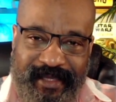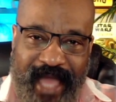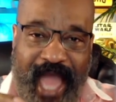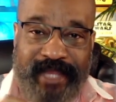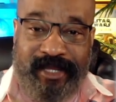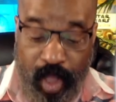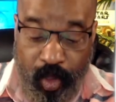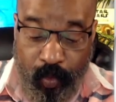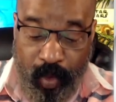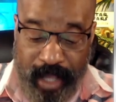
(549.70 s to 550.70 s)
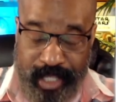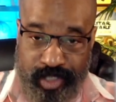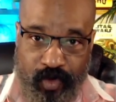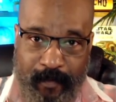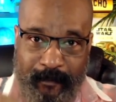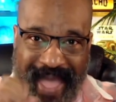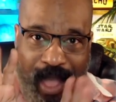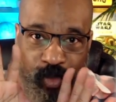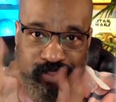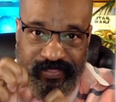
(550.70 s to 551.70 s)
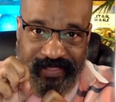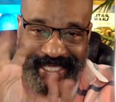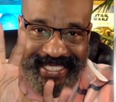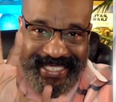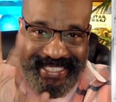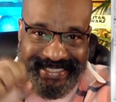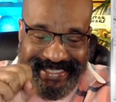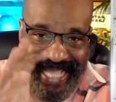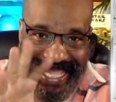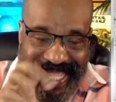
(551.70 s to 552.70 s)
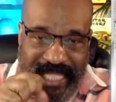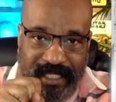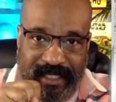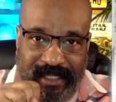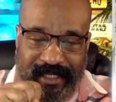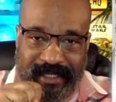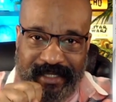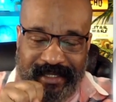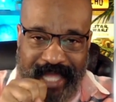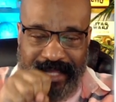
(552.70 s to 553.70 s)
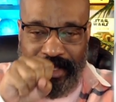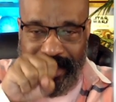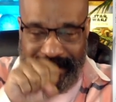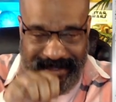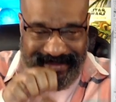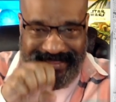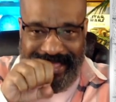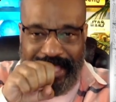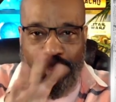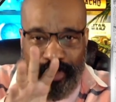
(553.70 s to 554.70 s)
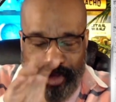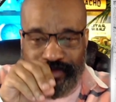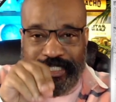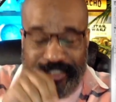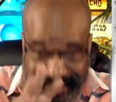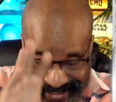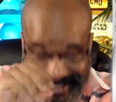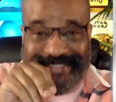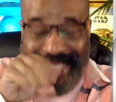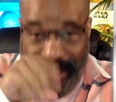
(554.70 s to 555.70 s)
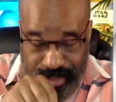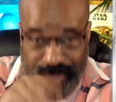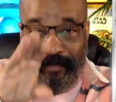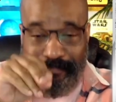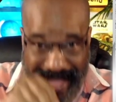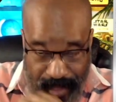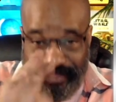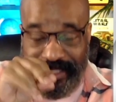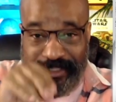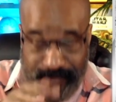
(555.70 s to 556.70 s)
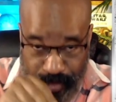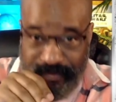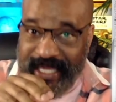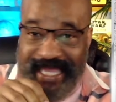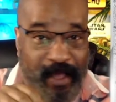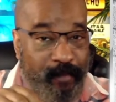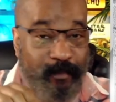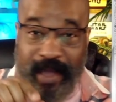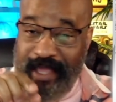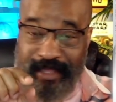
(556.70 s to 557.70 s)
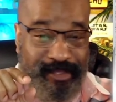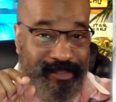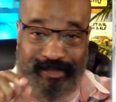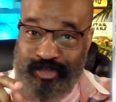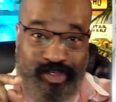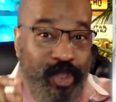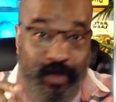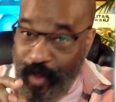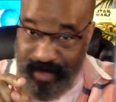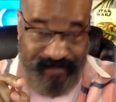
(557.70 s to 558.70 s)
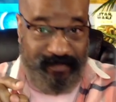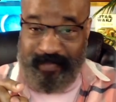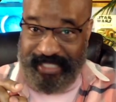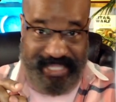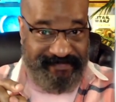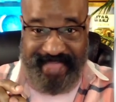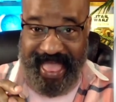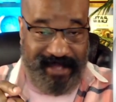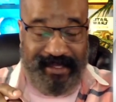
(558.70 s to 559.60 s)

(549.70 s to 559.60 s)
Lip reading: I know what your mouth is saying. I know that's how your mouth is moving, but you don't even believe that.